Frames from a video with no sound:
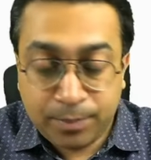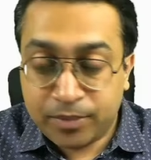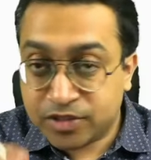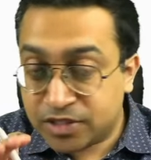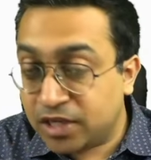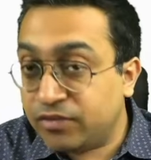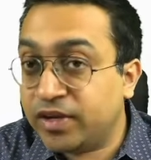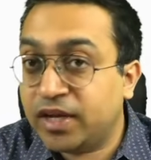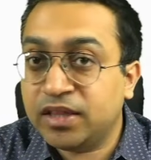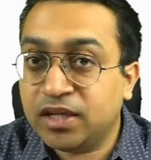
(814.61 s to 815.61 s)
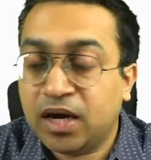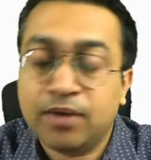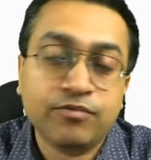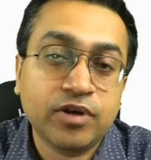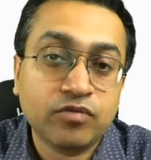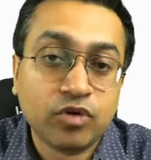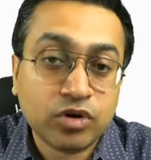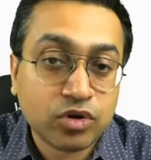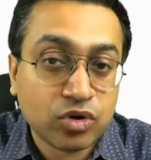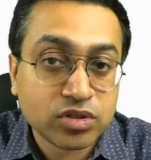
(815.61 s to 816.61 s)
still we are in the arm, we have not
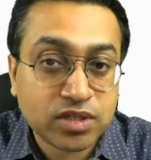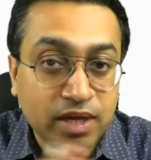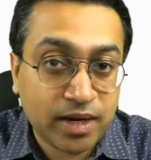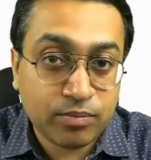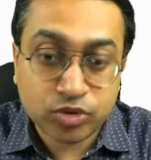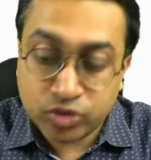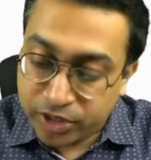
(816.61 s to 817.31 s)
crossed the elbow joint.